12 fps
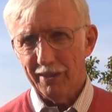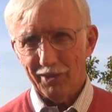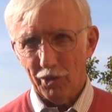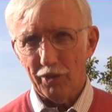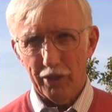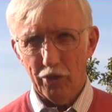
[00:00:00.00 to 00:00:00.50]

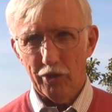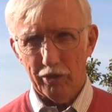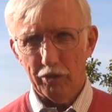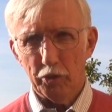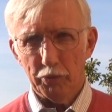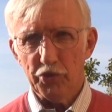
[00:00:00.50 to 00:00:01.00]
currently on a
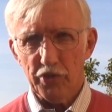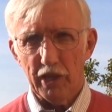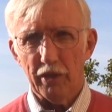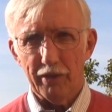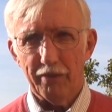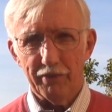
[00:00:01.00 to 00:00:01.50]
global
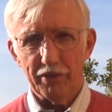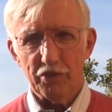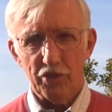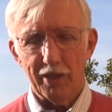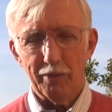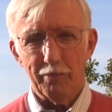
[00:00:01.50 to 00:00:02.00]
scale having the
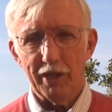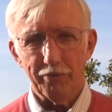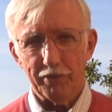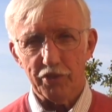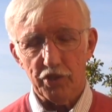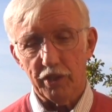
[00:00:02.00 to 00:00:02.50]
same
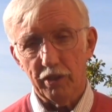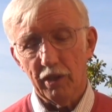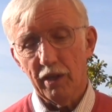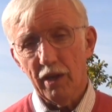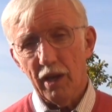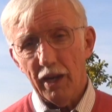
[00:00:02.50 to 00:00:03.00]
efficacy.
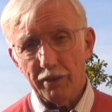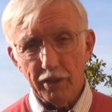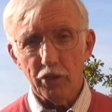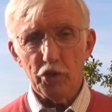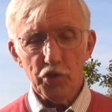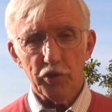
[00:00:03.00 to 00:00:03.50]
And
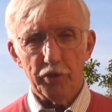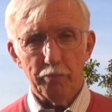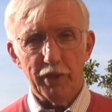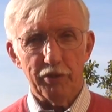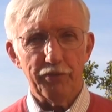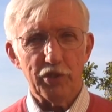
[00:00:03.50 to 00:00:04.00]
then also the
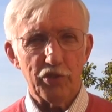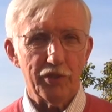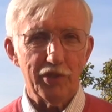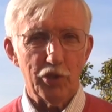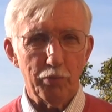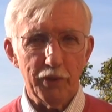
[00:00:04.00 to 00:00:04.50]
benefits
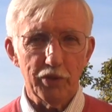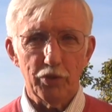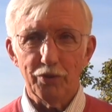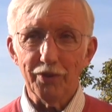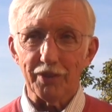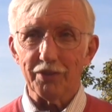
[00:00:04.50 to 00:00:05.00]
of the European
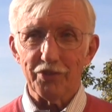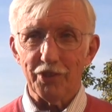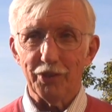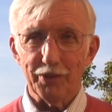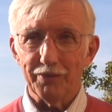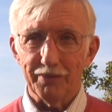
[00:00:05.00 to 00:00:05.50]
Union.
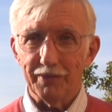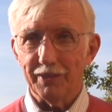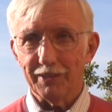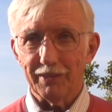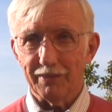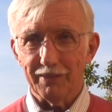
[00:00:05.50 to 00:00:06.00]
So
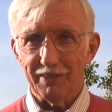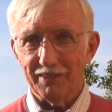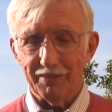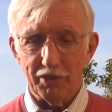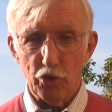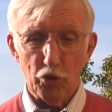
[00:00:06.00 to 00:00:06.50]

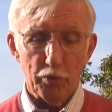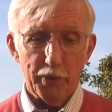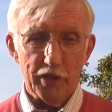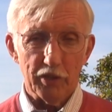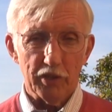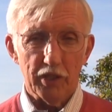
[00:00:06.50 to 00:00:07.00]
the
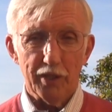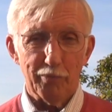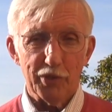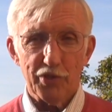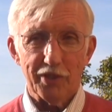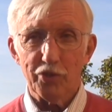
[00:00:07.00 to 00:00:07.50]
European
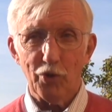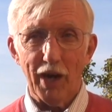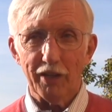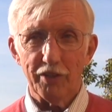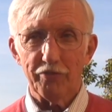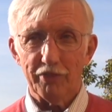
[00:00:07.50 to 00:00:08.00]
Club is an
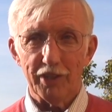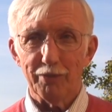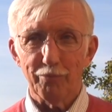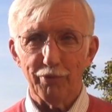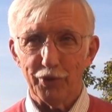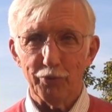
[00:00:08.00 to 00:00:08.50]
attractive
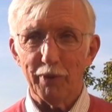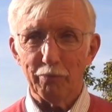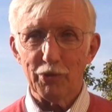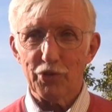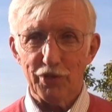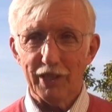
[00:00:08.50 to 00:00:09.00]
club for new
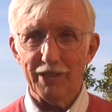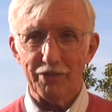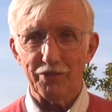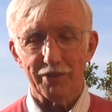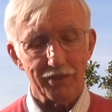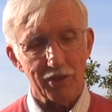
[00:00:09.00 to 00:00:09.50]
member
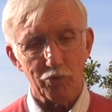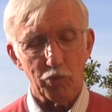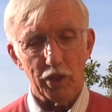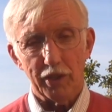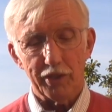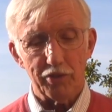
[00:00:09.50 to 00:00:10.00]
states, and they're
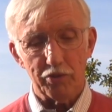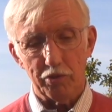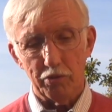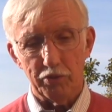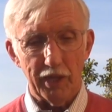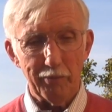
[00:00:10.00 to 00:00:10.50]
willing
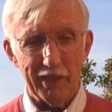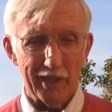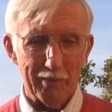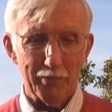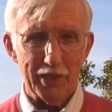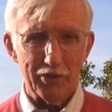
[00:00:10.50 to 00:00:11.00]
to, they may
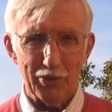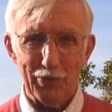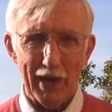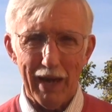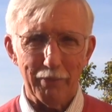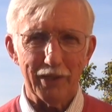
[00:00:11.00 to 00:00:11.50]
not be too
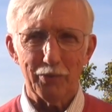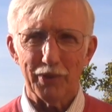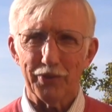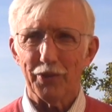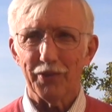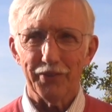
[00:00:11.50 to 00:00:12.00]
happy
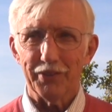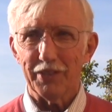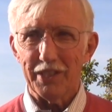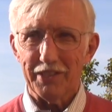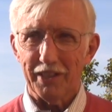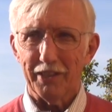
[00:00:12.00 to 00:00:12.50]
with all the
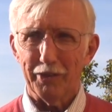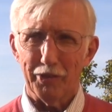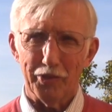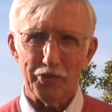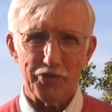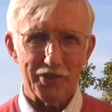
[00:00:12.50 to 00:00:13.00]

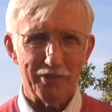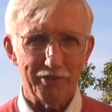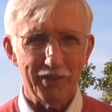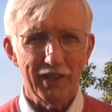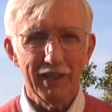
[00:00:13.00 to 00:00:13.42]
details of